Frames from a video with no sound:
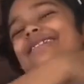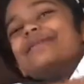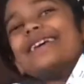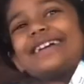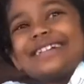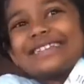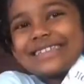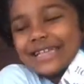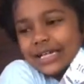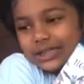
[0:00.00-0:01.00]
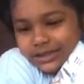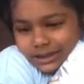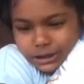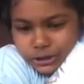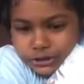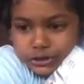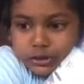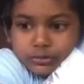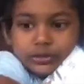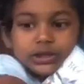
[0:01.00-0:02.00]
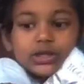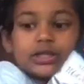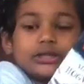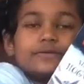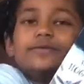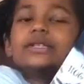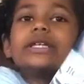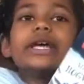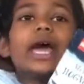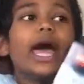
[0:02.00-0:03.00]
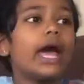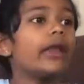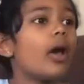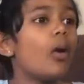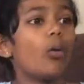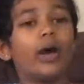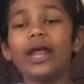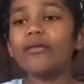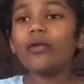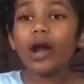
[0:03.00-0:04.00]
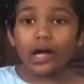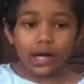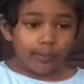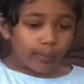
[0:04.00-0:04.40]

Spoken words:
because they're just so much activity, and whenever I get